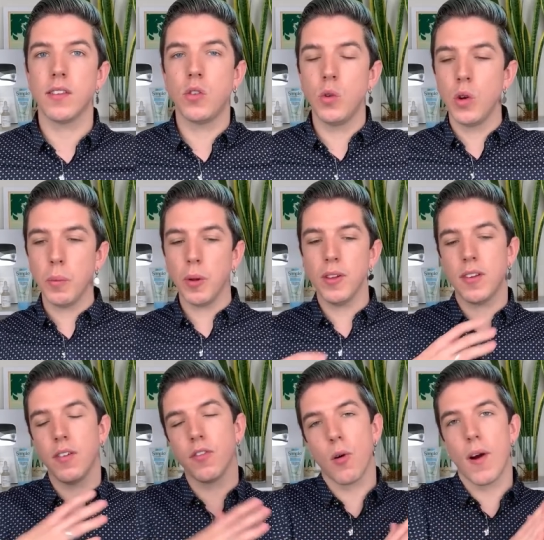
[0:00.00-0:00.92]
suitable
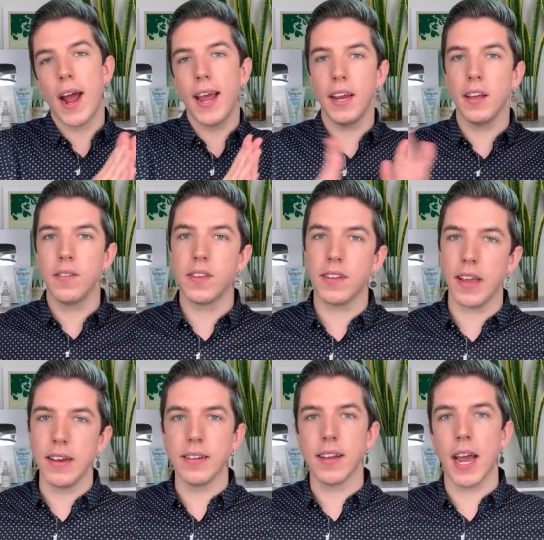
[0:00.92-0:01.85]
to a variety of
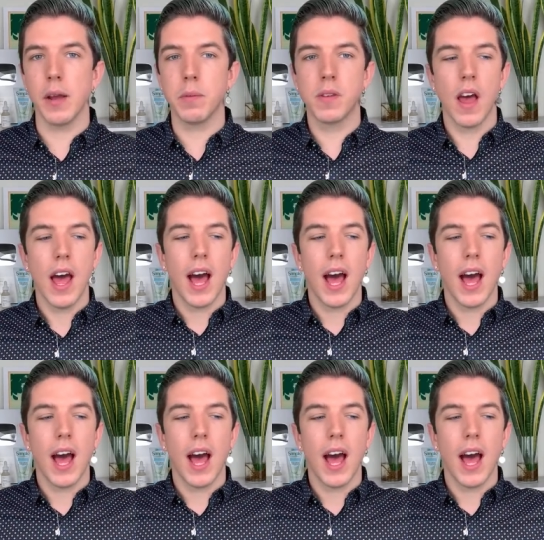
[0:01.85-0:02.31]
skin types.